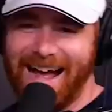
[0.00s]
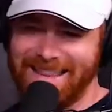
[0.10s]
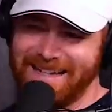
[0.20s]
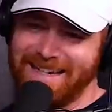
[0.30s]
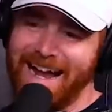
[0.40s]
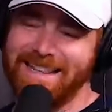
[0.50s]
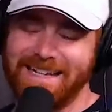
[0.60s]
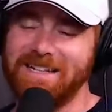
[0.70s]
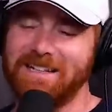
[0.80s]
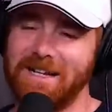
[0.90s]
I think I
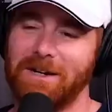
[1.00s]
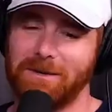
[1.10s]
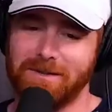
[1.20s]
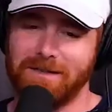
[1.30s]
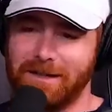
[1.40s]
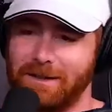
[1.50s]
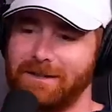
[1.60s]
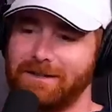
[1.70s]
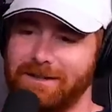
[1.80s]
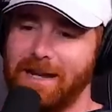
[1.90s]
think their
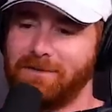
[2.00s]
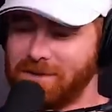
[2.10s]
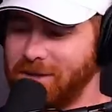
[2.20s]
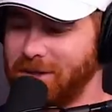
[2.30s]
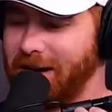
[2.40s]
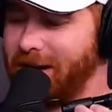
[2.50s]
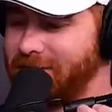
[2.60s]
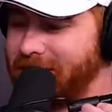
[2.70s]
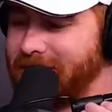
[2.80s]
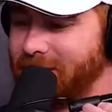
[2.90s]
their life is good
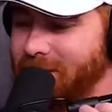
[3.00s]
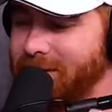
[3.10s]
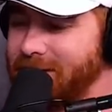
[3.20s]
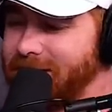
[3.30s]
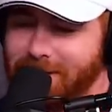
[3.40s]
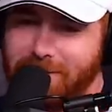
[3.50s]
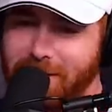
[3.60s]
enough that they're willing to take